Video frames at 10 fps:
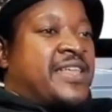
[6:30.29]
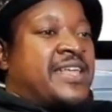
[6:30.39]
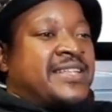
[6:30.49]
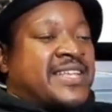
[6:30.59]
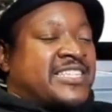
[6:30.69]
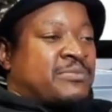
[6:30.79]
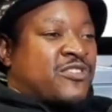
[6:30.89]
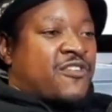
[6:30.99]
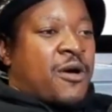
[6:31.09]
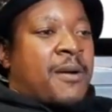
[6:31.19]
in
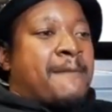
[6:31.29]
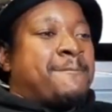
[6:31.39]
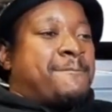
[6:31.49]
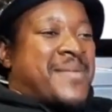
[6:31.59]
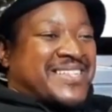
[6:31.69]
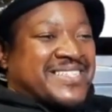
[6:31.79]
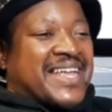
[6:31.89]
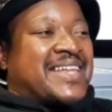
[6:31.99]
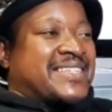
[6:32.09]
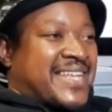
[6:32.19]
terms of
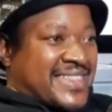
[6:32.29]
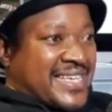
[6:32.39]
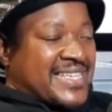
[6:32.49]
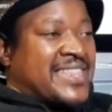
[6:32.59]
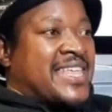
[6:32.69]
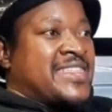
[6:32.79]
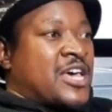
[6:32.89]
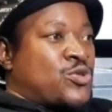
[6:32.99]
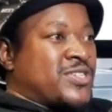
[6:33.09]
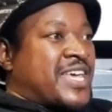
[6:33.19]
materialistic things, and
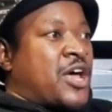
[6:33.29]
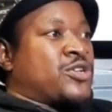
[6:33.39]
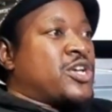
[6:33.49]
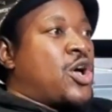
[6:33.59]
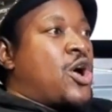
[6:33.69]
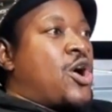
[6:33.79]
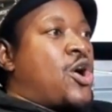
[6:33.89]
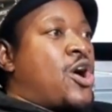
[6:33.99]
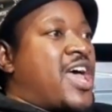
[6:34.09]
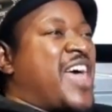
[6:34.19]
then there are those around
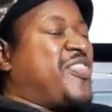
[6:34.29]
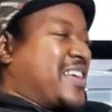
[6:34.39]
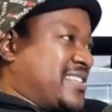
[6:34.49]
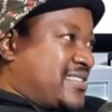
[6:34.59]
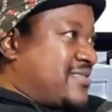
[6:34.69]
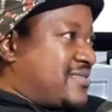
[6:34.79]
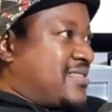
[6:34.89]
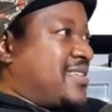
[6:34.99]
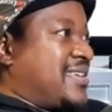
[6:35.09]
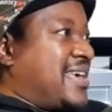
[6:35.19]
ethics.